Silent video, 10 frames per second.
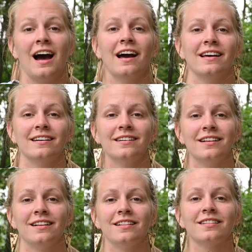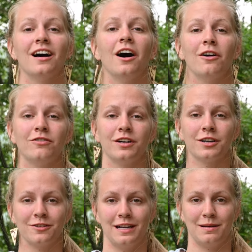I love
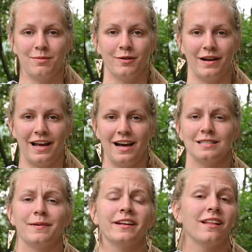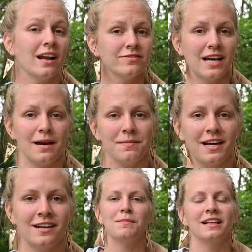Grand Marais. I spend a lot of time
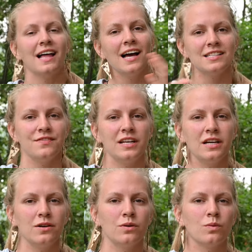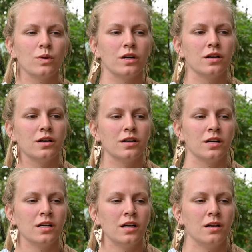there. My last video were
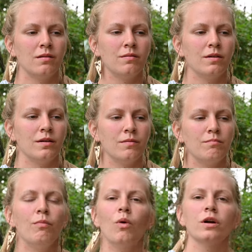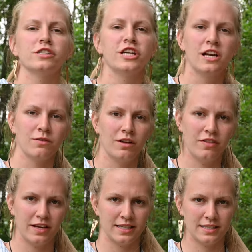more general
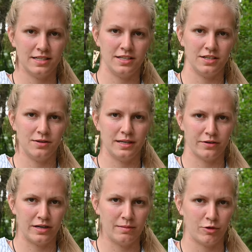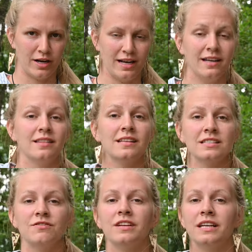things to do in Grand Marais, and
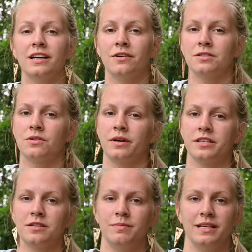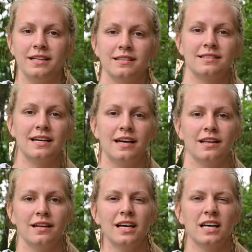this video is going to be
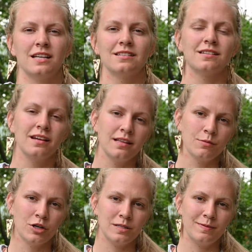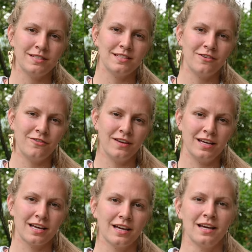10 slightly more
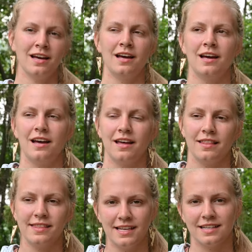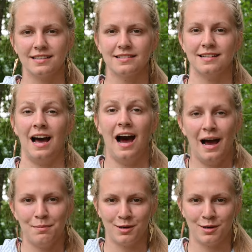specific things that I